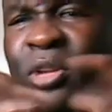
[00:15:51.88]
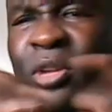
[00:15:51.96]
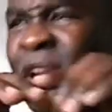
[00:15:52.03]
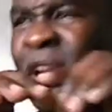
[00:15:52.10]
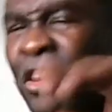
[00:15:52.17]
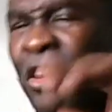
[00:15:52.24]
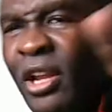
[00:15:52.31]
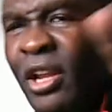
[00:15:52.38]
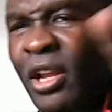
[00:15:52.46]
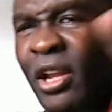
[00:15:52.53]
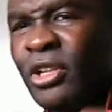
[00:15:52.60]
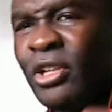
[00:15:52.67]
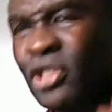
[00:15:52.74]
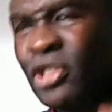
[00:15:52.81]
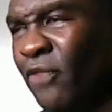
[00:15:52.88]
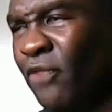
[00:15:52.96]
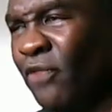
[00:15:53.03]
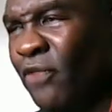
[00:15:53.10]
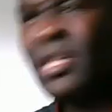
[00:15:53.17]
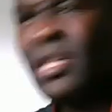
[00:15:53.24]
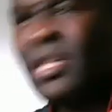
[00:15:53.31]
it on the
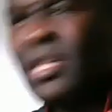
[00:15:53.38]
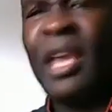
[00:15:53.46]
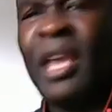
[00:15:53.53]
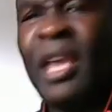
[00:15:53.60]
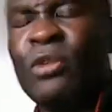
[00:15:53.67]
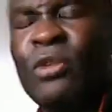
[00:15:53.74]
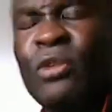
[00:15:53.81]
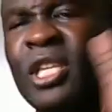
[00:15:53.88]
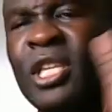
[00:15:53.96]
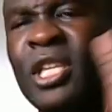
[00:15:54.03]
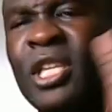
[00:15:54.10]
surface and you just get